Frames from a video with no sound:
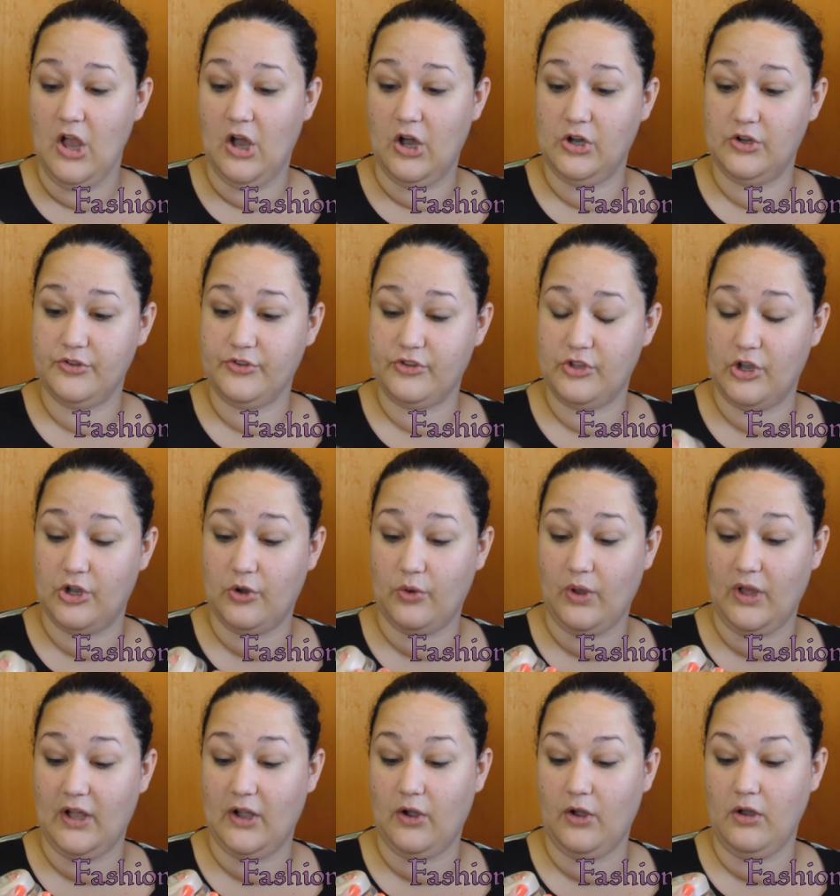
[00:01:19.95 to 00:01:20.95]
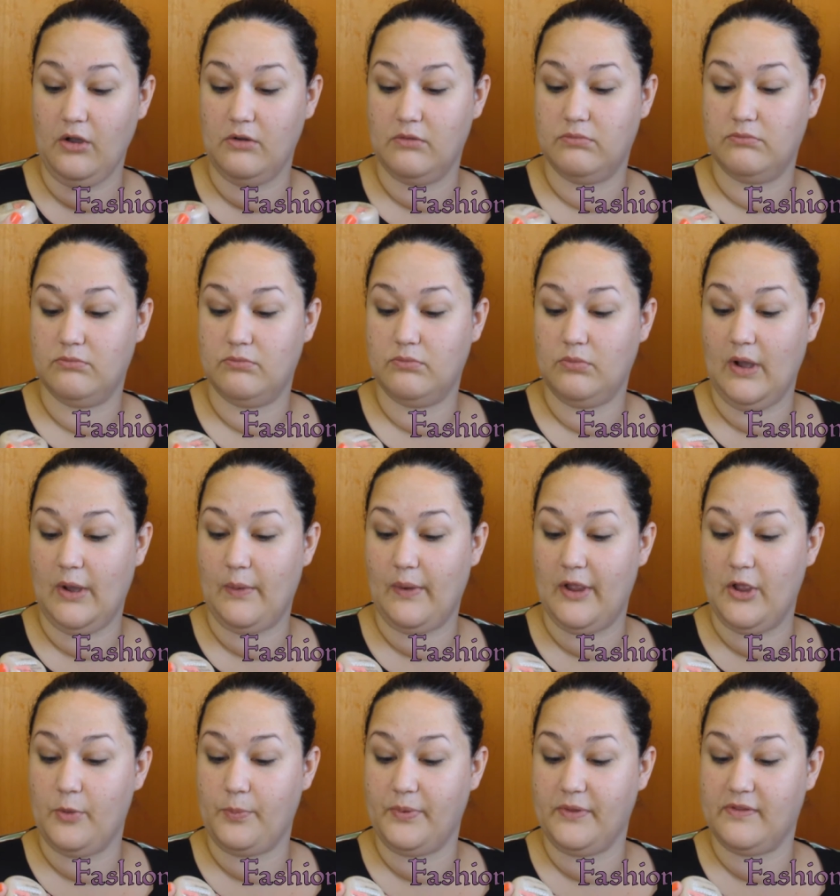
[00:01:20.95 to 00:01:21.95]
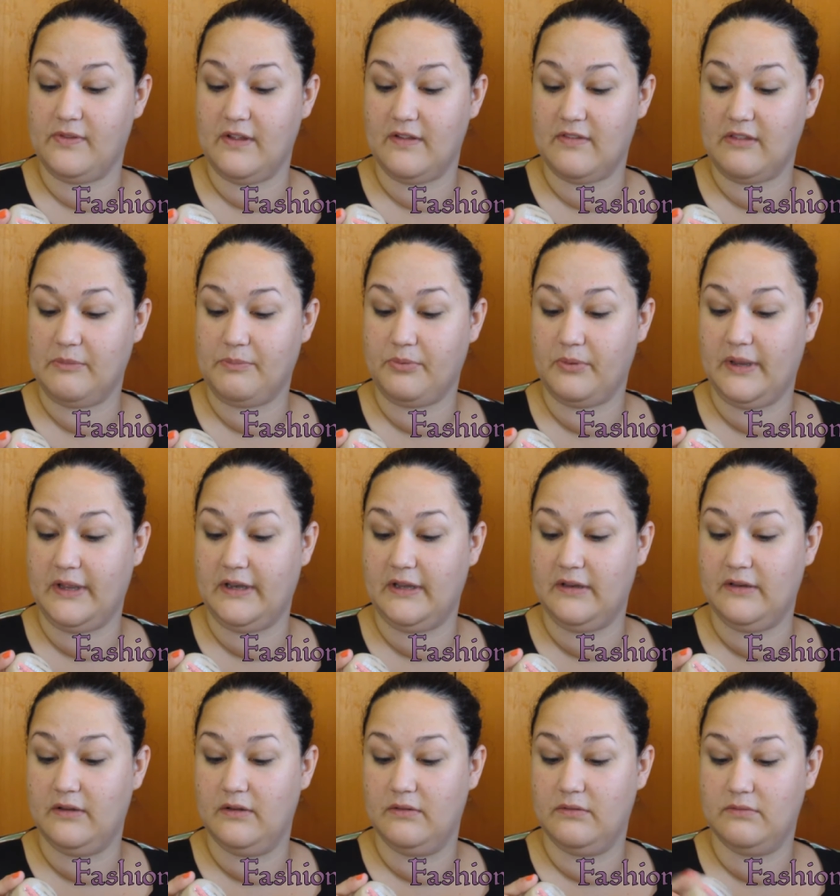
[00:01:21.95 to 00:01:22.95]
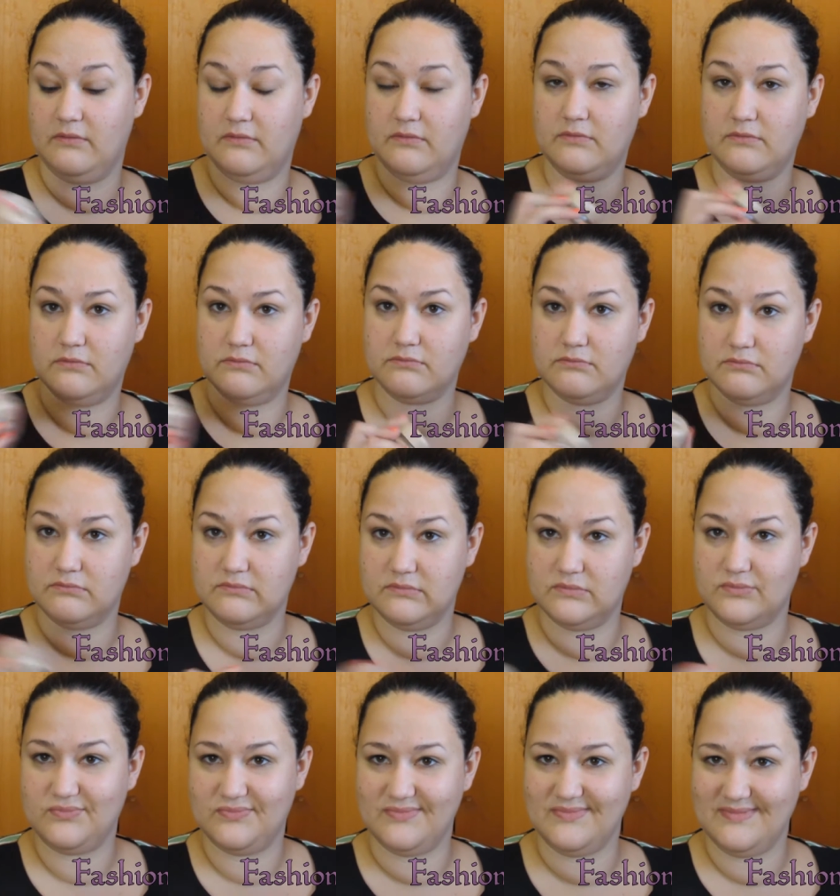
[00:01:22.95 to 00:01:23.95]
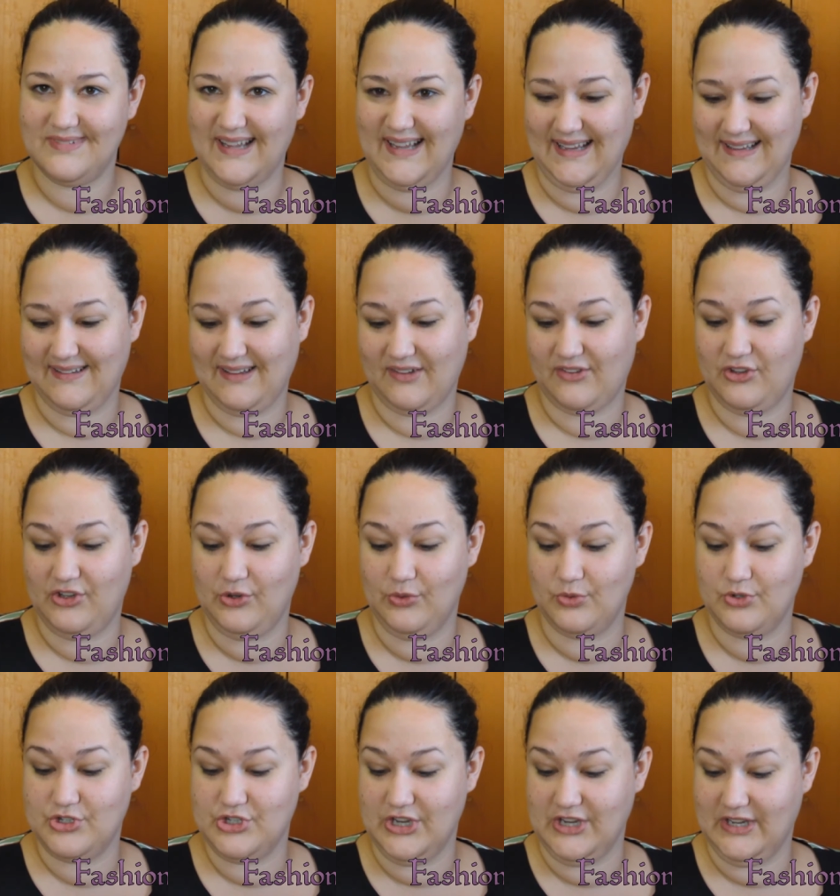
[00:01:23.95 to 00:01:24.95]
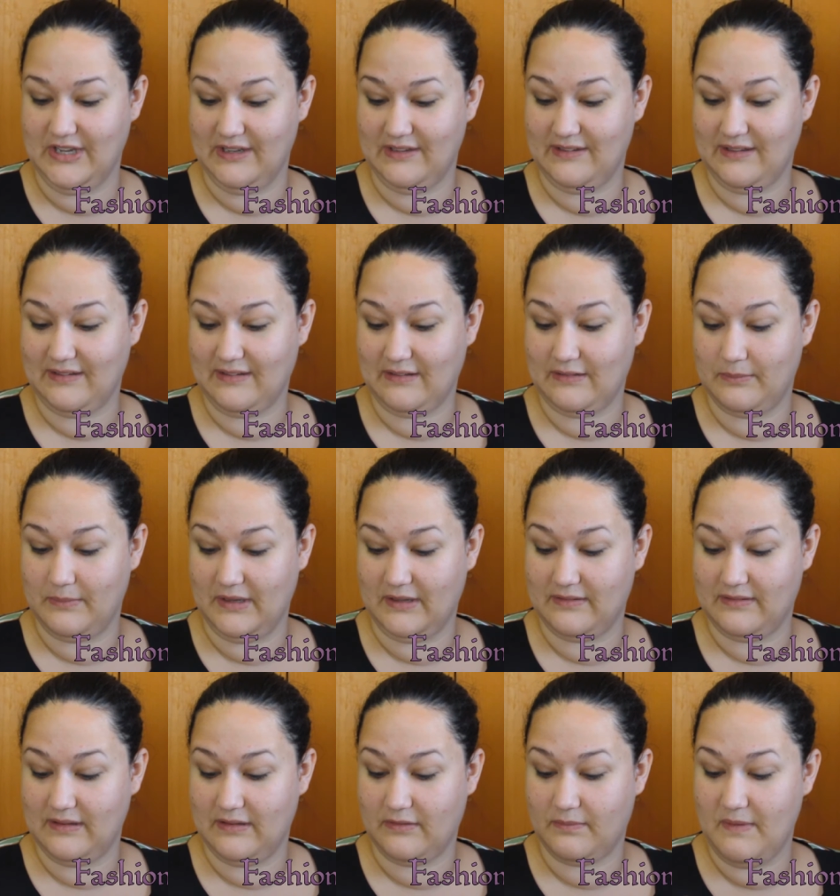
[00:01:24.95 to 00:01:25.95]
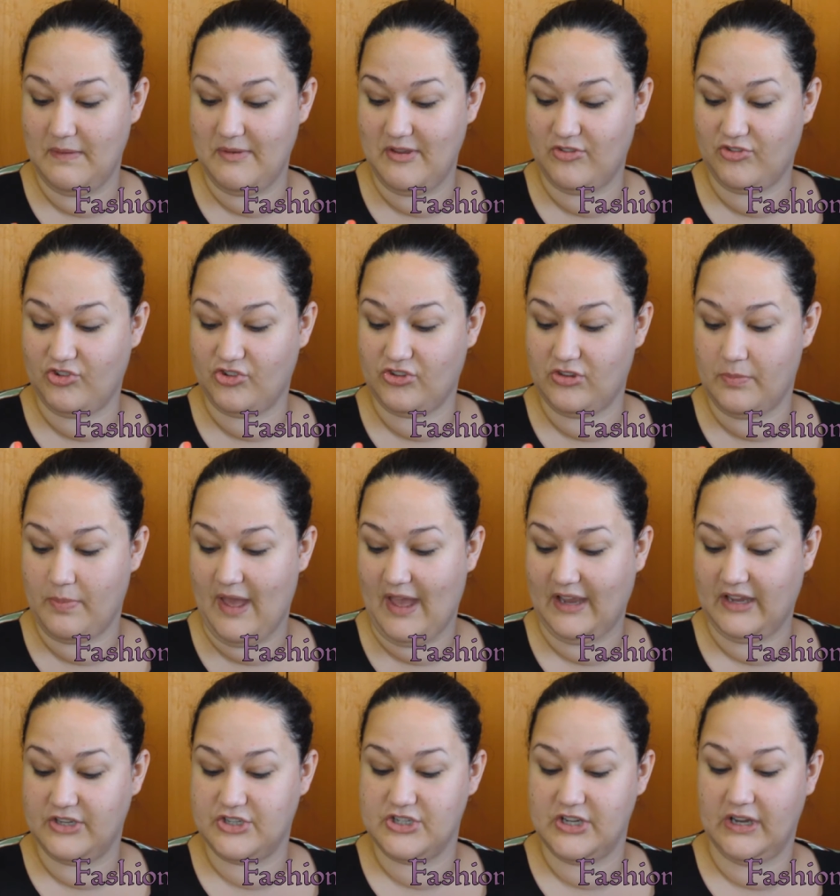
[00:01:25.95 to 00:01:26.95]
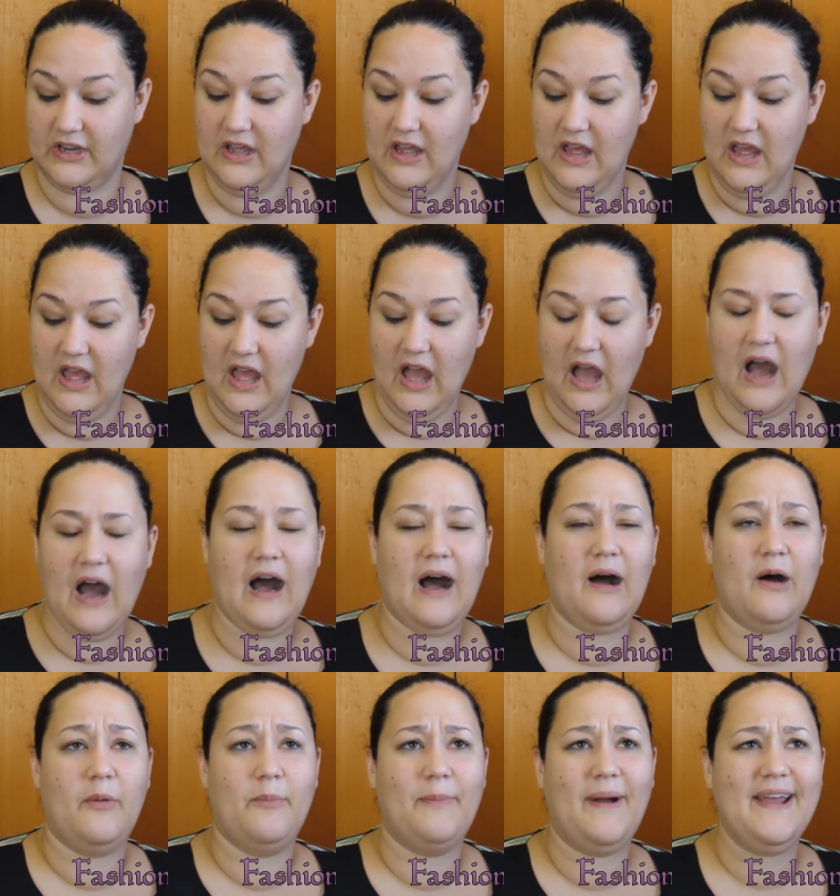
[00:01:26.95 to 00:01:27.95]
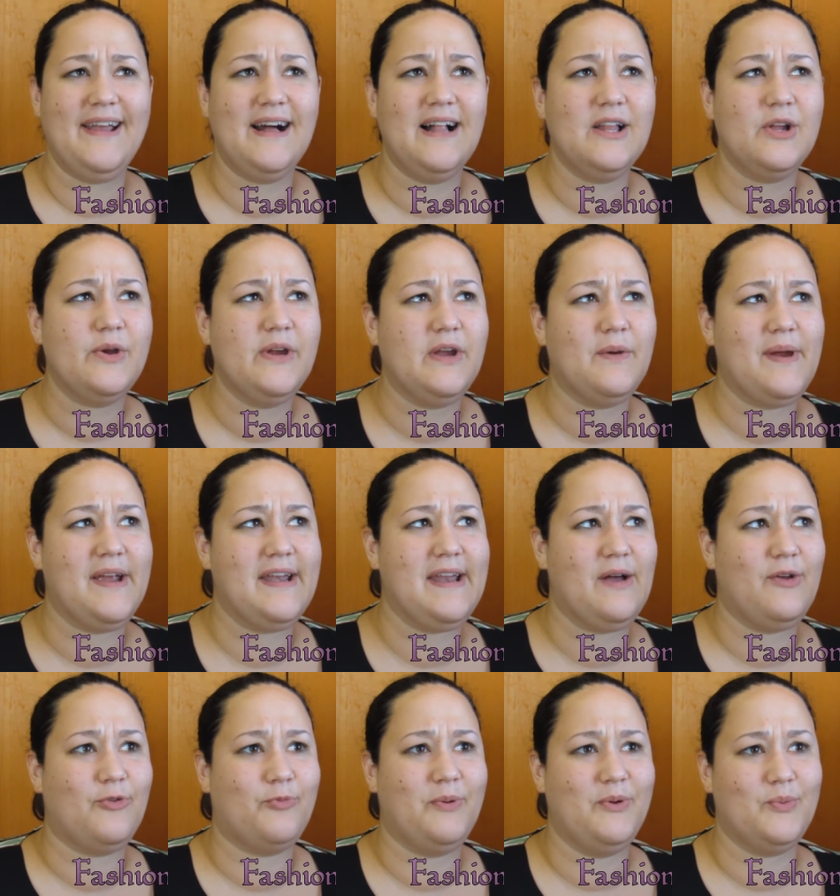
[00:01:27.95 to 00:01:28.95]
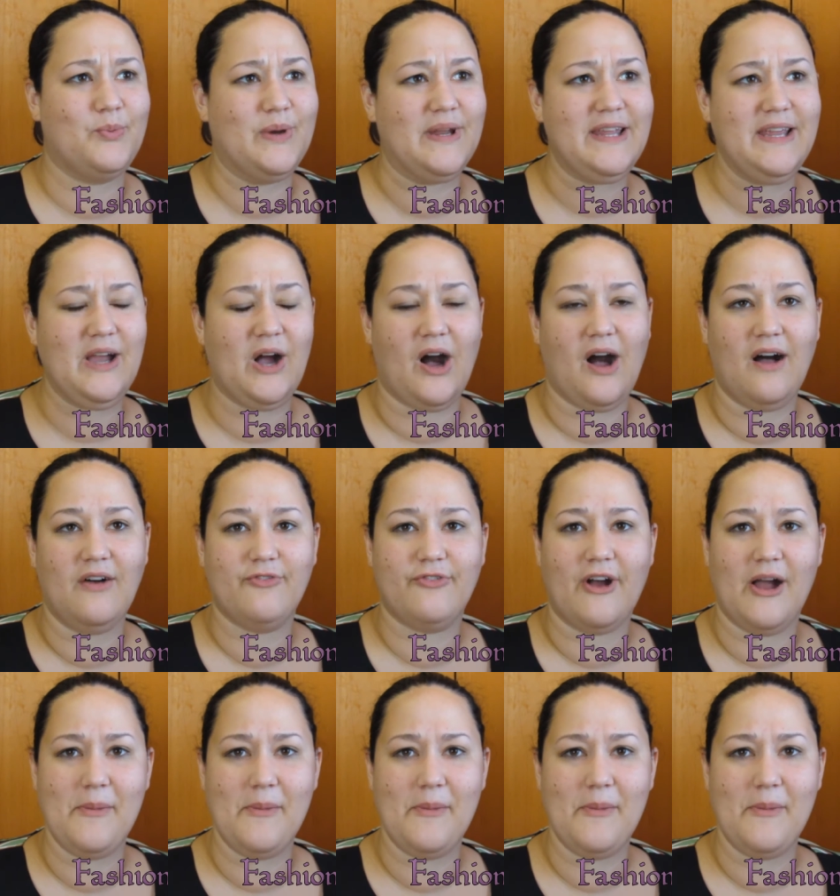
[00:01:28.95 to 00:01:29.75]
Also, well, oh wow, I hope it's not separated. I guess you don't shake it. That doesn't make sense. Maybe it's just the packaging. My coloring right now has been really off.